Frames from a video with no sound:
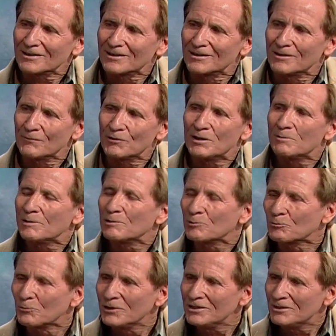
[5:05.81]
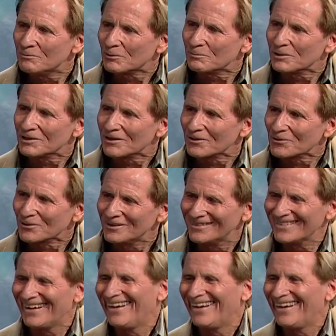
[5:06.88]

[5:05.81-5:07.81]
Uh, if anybody would read them, would be another.